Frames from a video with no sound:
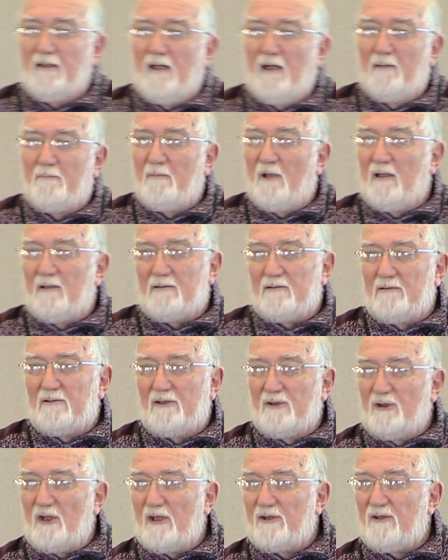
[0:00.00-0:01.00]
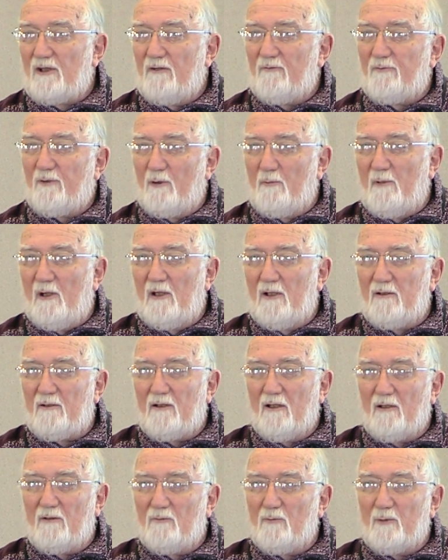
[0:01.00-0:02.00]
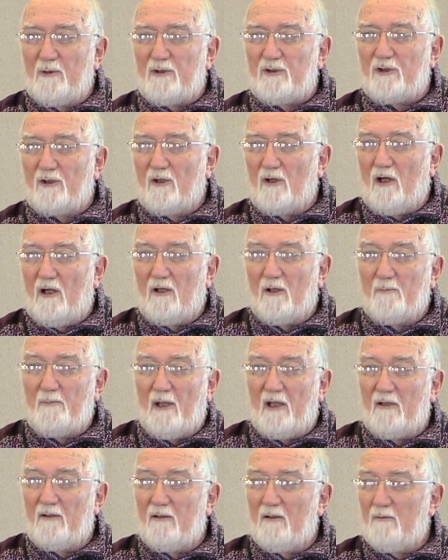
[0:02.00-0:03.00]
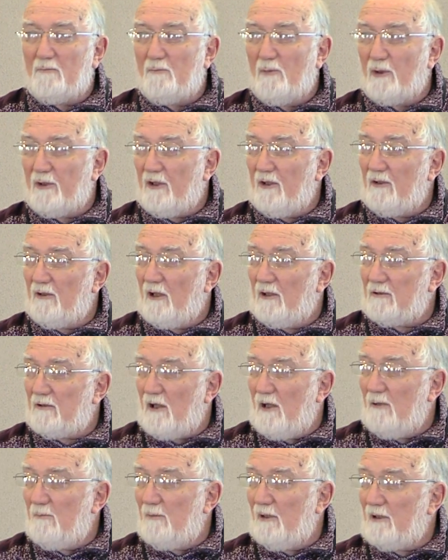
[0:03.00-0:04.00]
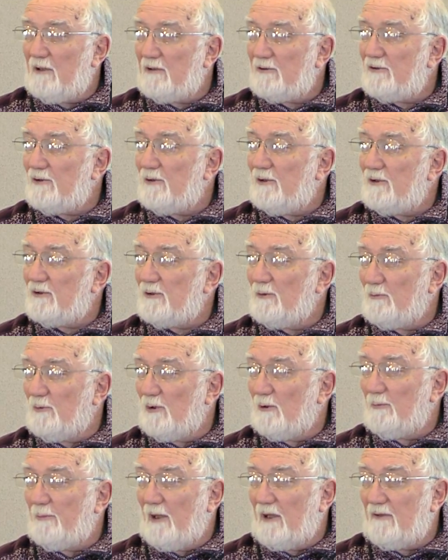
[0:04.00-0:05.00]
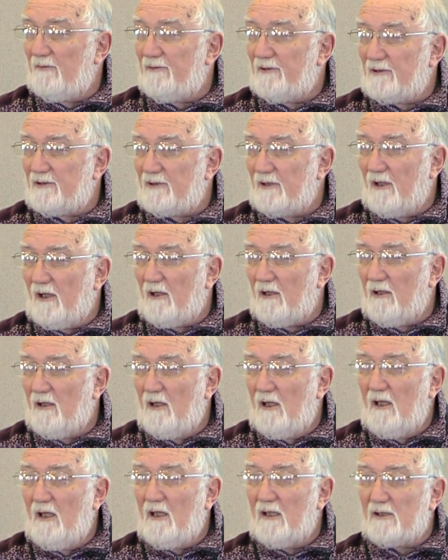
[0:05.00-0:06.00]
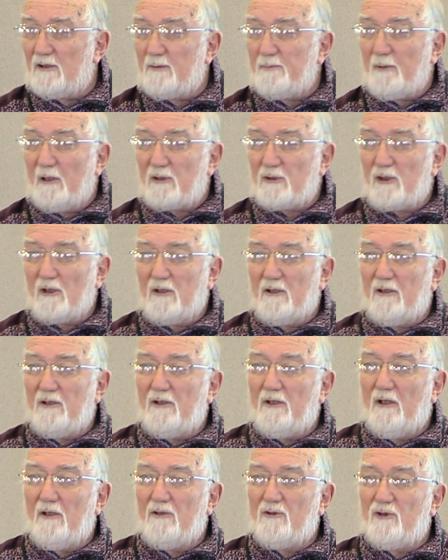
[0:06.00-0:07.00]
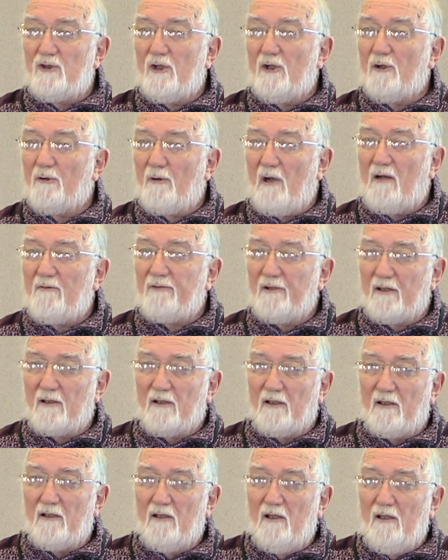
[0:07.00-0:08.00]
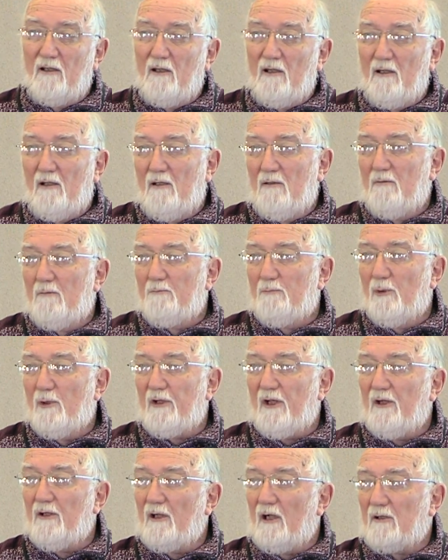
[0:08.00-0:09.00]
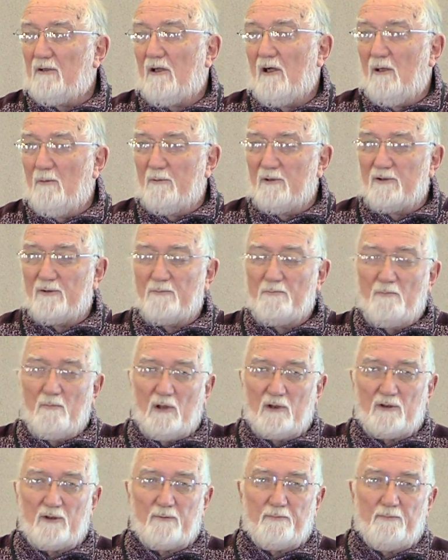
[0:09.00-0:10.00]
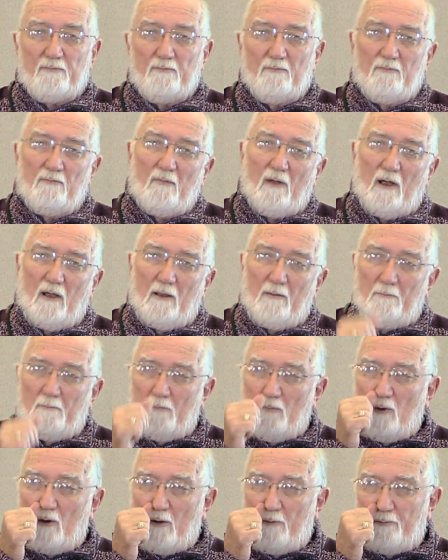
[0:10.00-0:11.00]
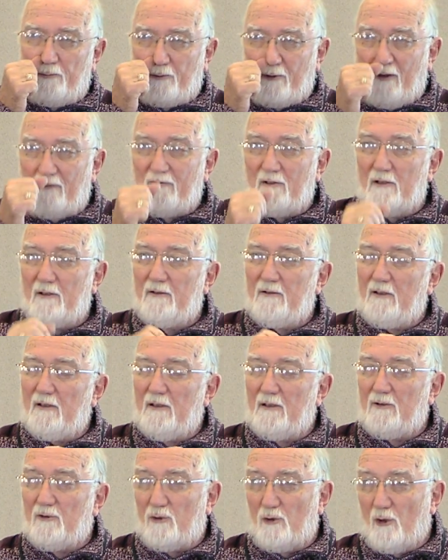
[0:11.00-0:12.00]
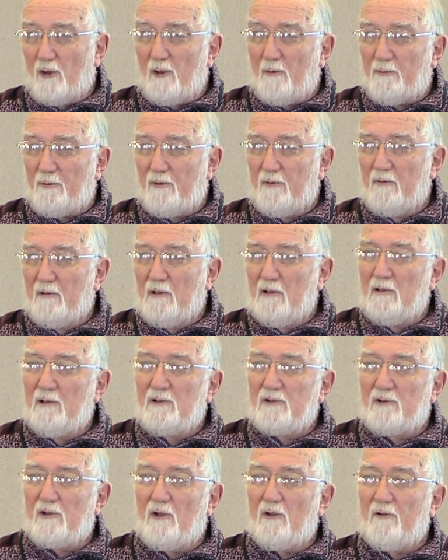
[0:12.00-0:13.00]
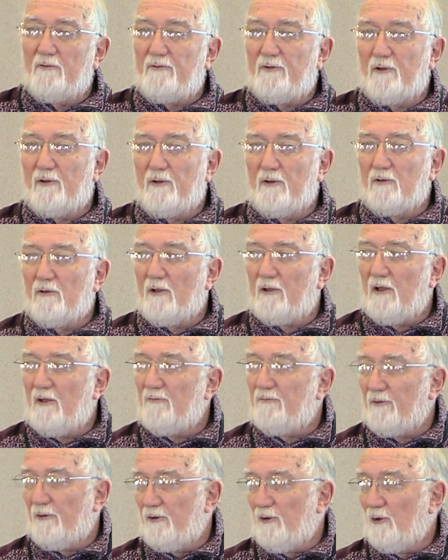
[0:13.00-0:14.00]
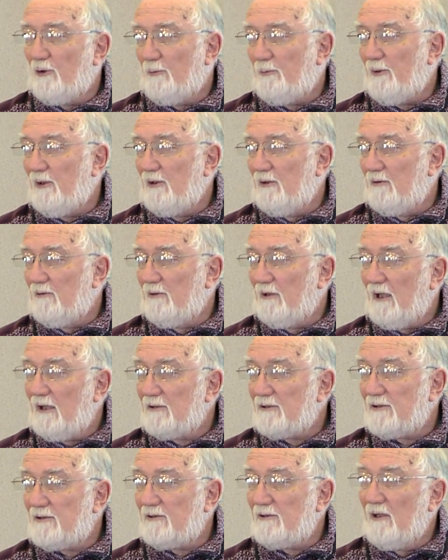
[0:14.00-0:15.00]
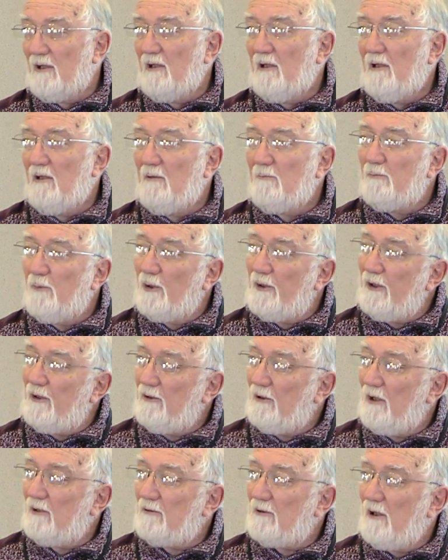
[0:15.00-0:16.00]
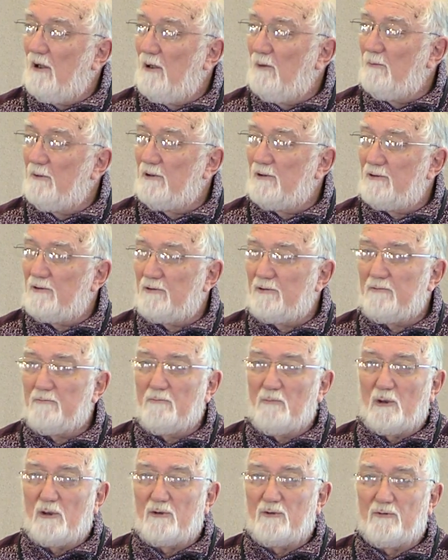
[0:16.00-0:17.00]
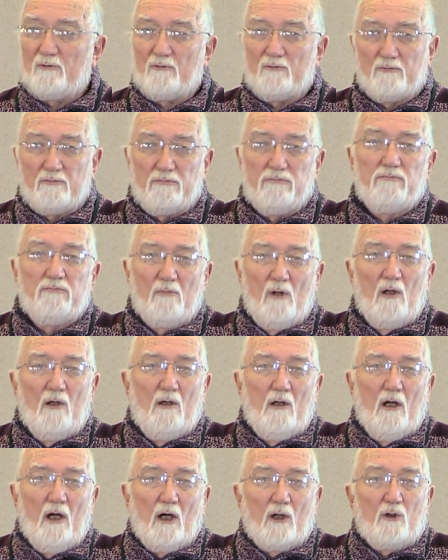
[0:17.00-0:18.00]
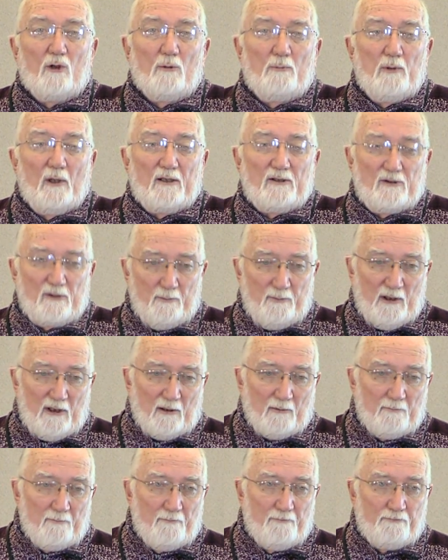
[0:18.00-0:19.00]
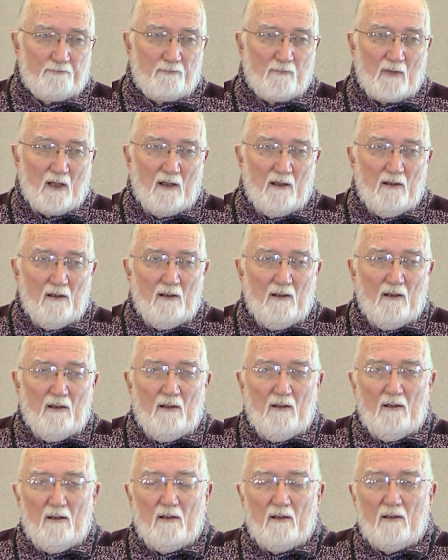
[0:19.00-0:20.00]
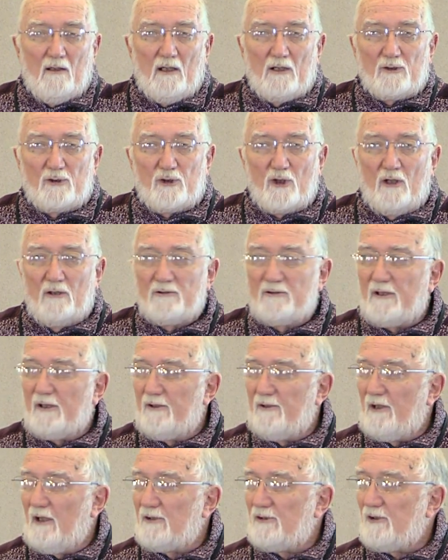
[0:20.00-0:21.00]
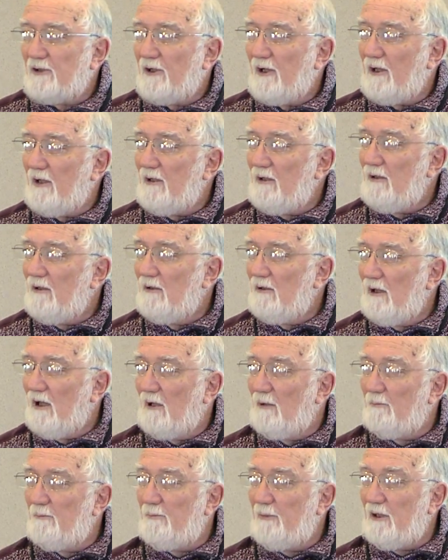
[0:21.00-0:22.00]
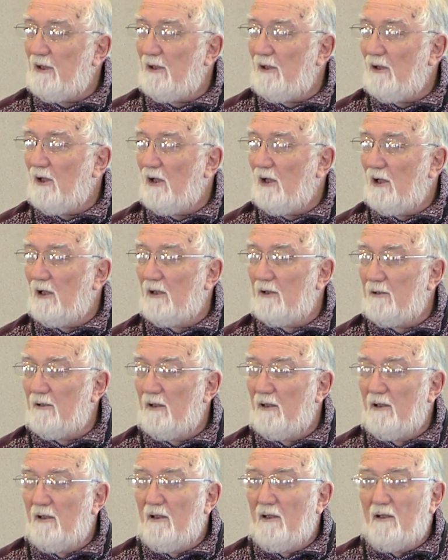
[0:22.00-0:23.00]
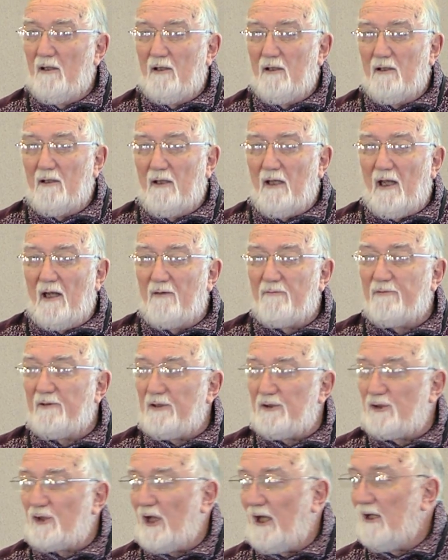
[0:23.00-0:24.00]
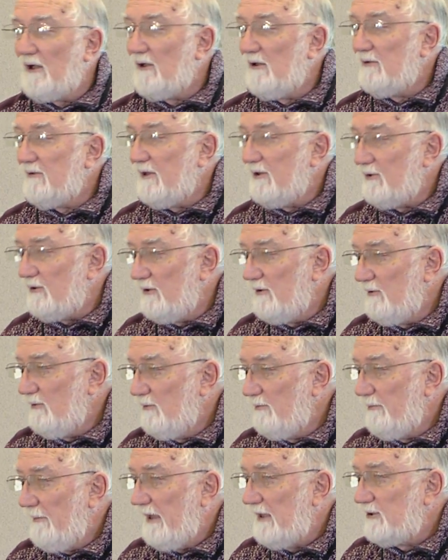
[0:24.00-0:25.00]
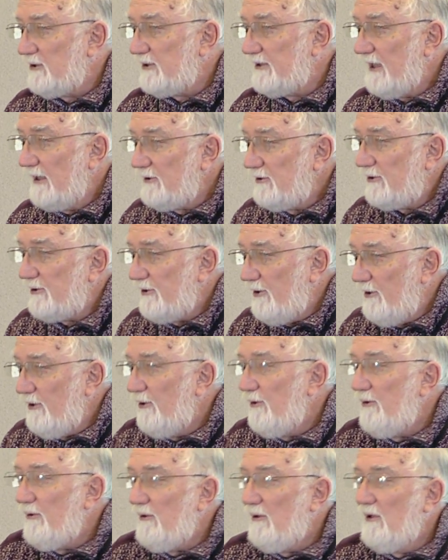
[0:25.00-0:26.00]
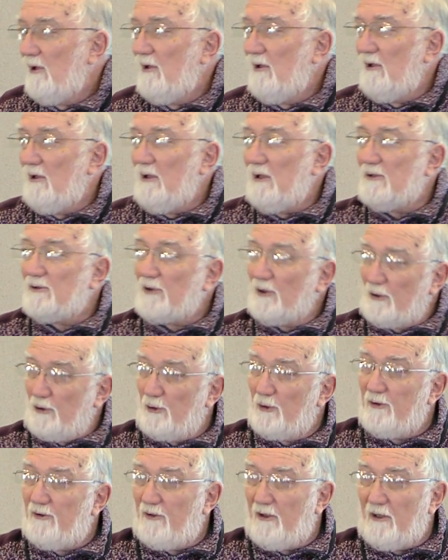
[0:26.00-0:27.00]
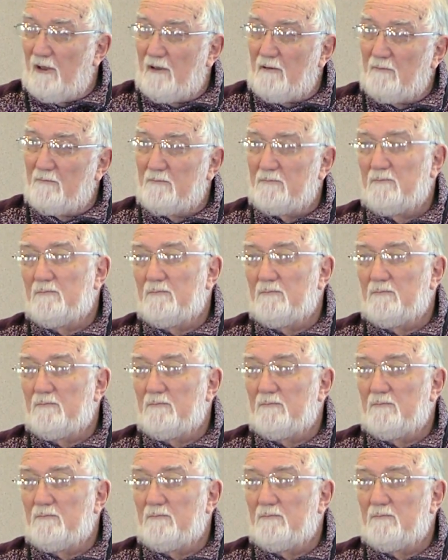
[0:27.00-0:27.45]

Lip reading: I'm not suggesting for a minute that we should all abandon Booking.com, because there are some real benefits there, especially geographically. Booking.com is much more prevalent in Europe. So if you're looking for European guests, Booking.com is a good place to be. As Sean said yesterday, being on every channel that makes sense to you is a good thing.